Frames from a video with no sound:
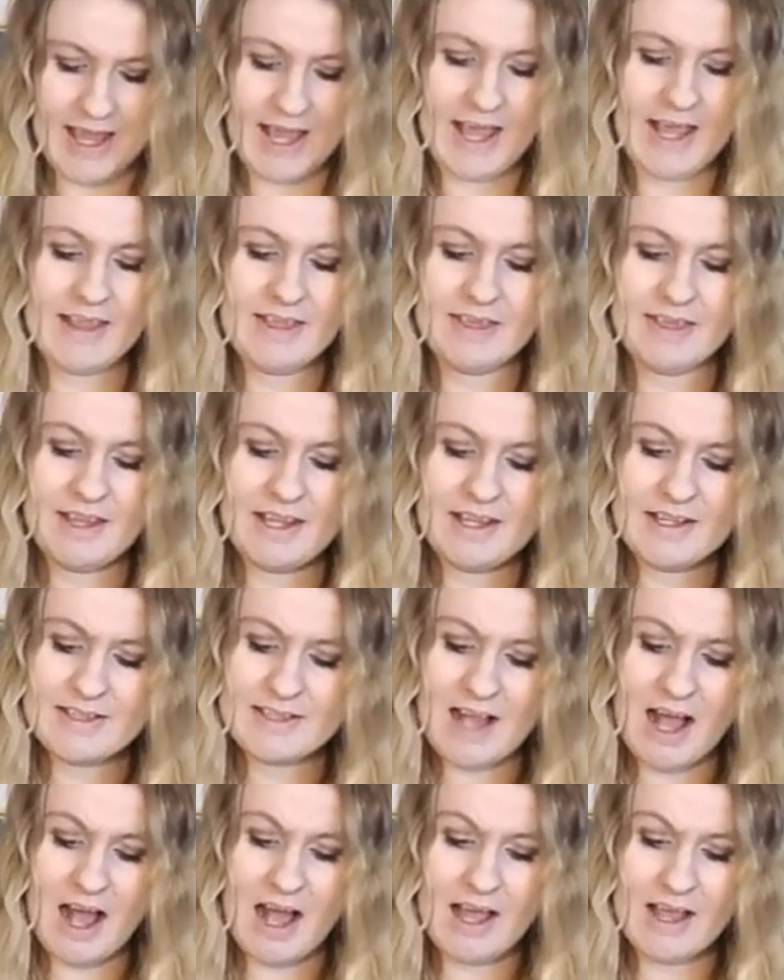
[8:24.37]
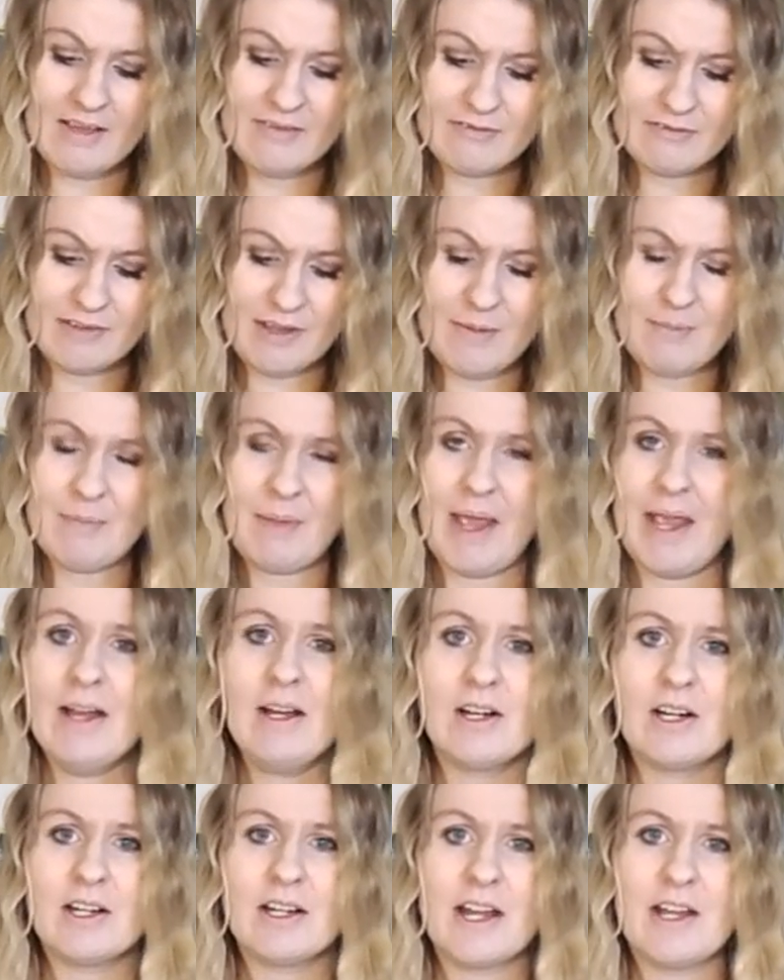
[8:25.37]
And these I've
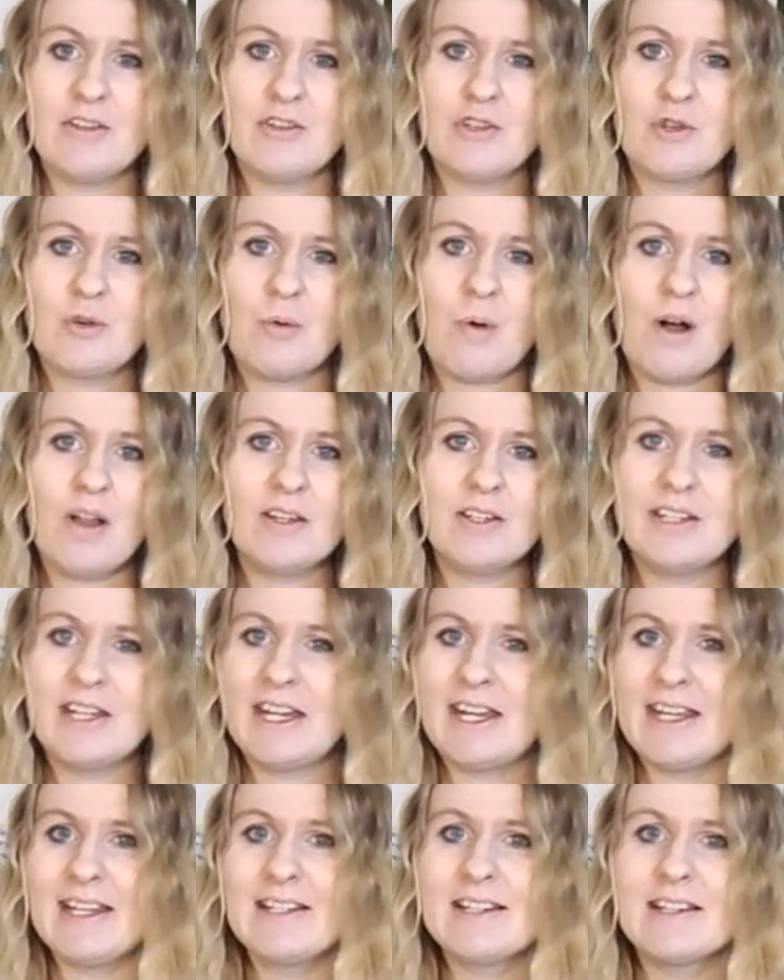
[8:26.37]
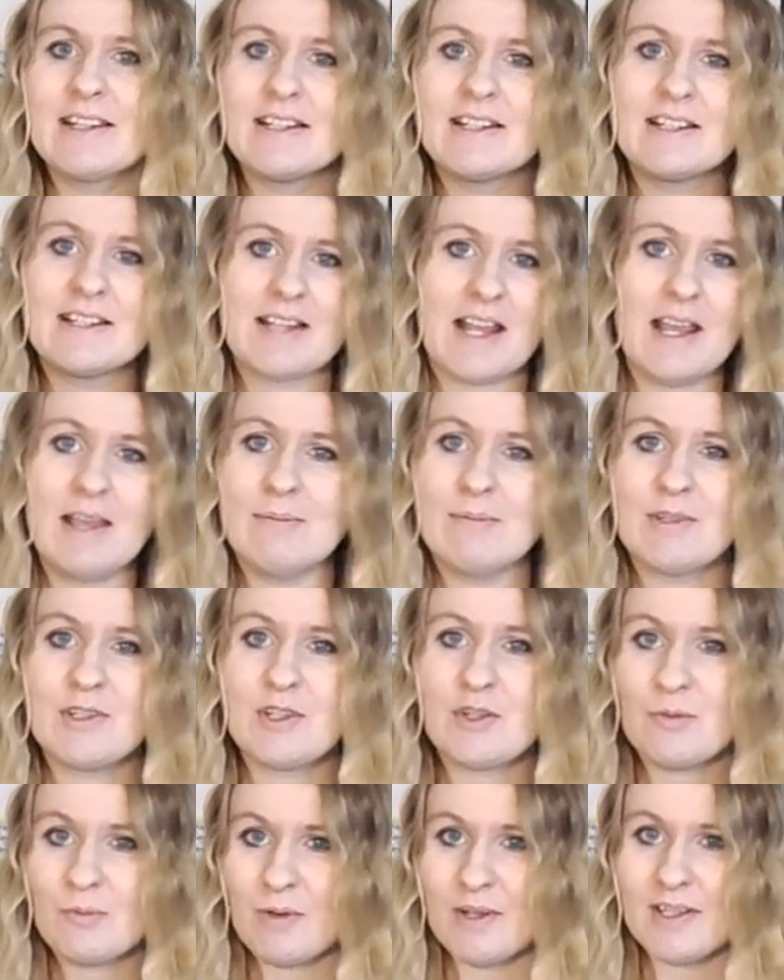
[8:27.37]
compared and the quality is the same as
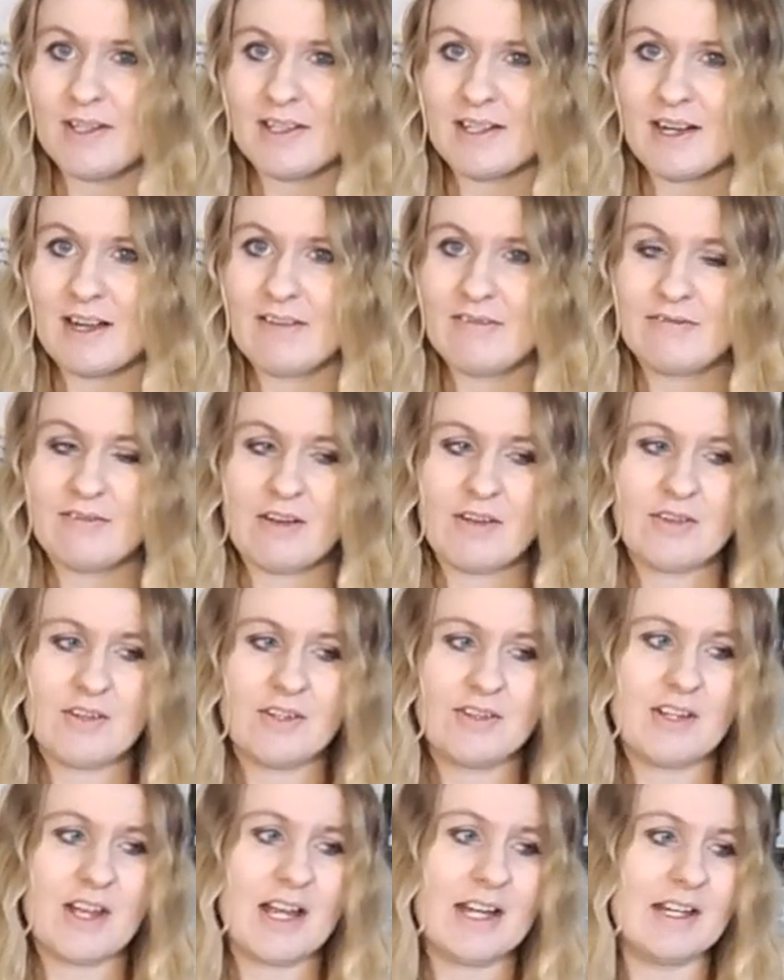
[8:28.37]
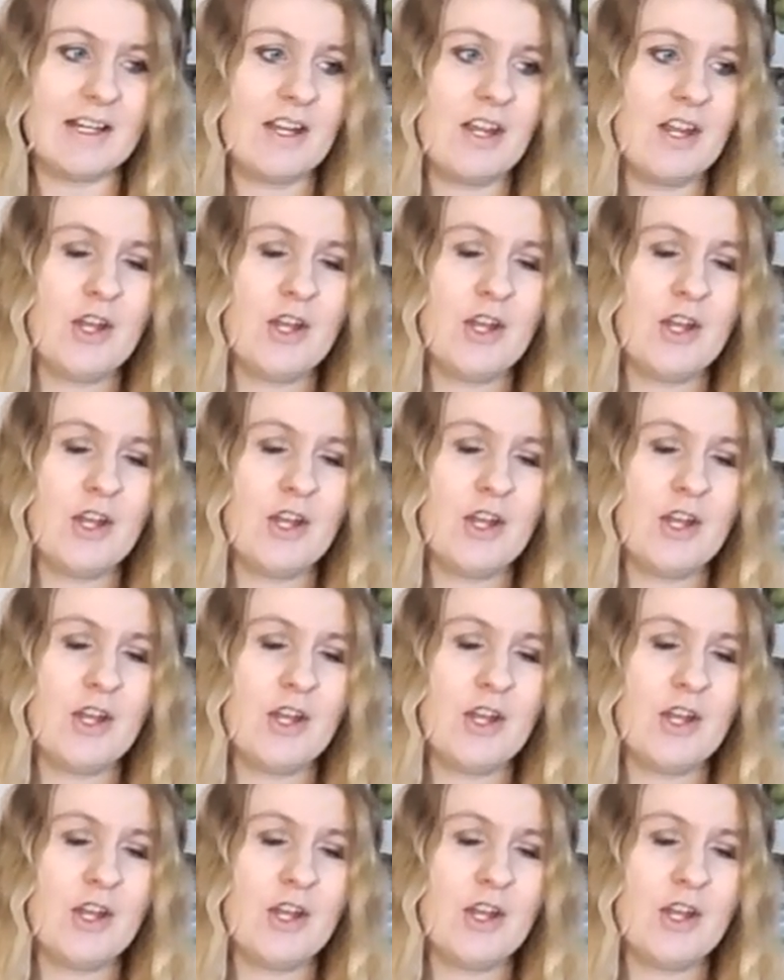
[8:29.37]
the ones that I found online.